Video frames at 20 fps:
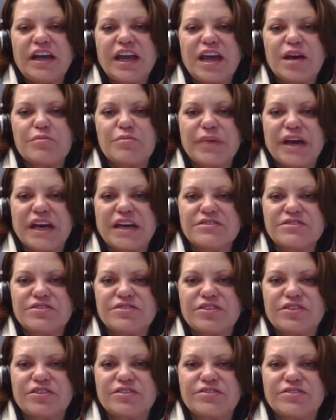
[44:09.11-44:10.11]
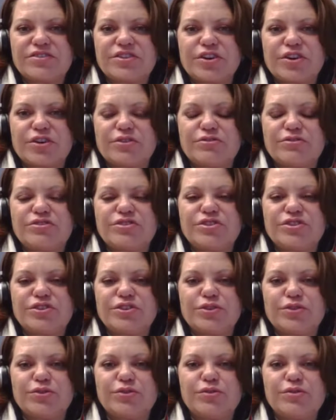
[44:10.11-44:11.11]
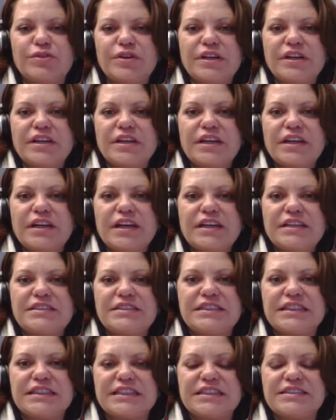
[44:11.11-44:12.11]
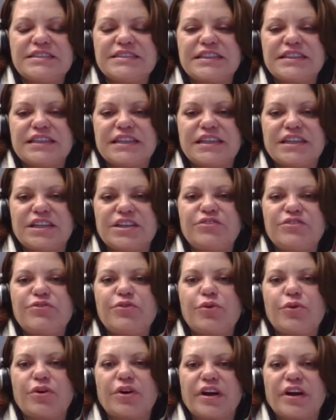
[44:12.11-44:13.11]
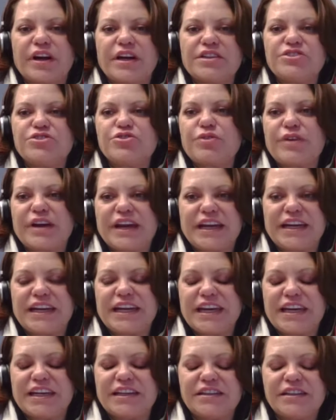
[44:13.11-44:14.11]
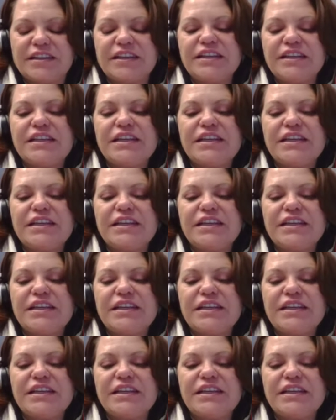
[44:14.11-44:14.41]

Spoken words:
Ambassadors go to DC for a training,